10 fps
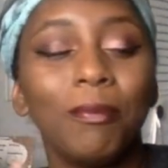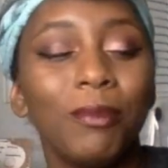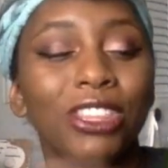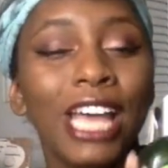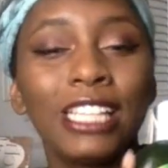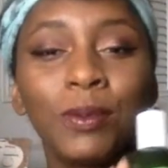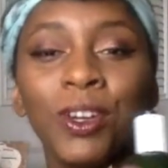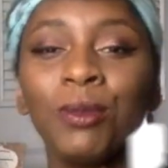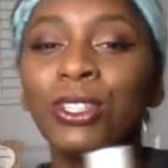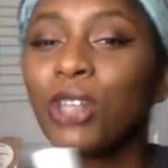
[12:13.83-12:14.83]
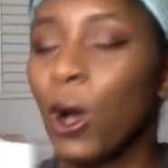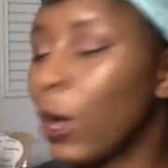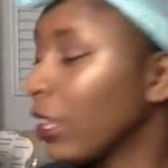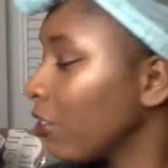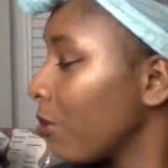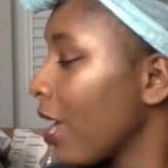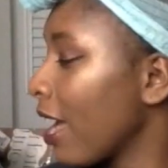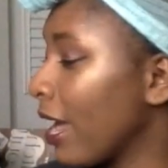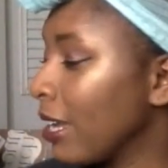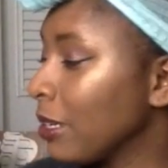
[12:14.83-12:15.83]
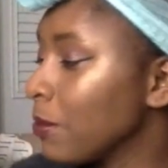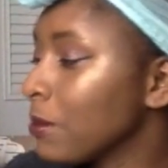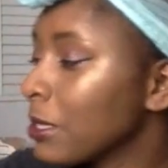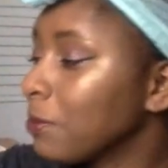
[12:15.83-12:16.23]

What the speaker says: but that's pretty much all of my items.